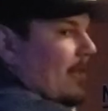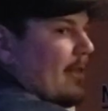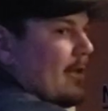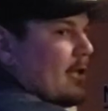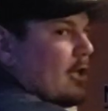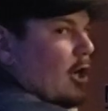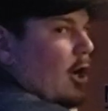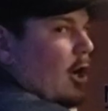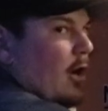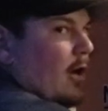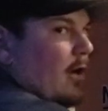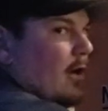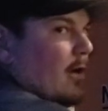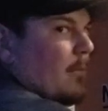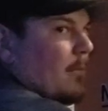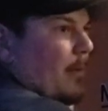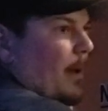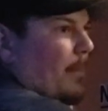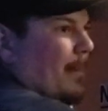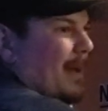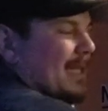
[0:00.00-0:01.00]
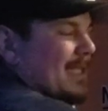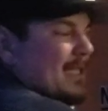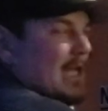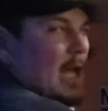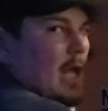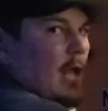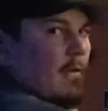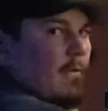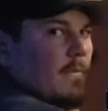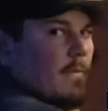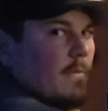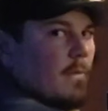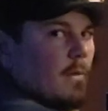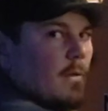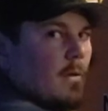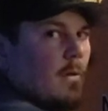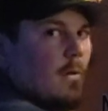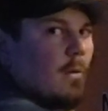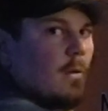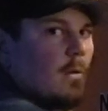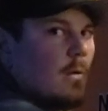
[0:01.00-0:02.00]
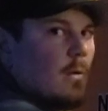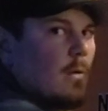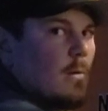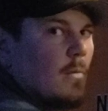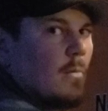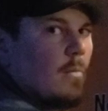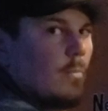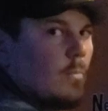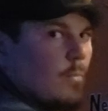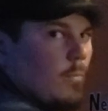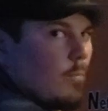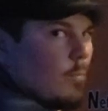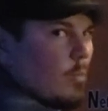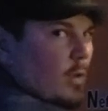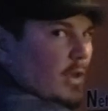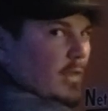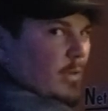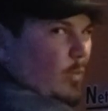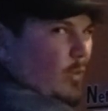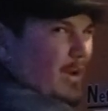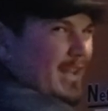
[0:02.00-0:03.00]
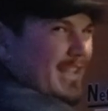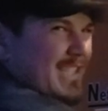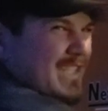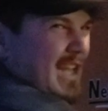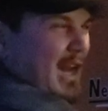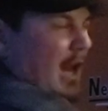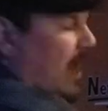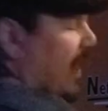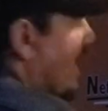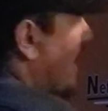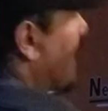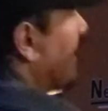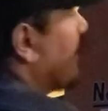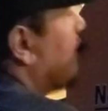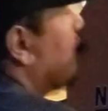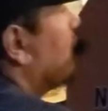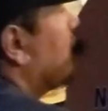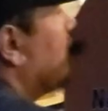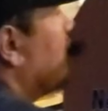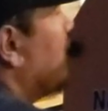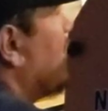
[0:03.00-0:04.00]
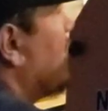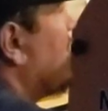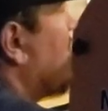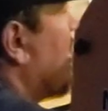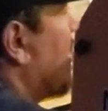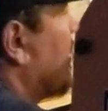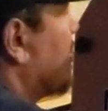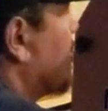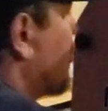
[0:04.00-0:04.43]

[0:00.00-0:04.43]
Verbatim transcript: in the dark by myself. Yeah. With one set of hands and not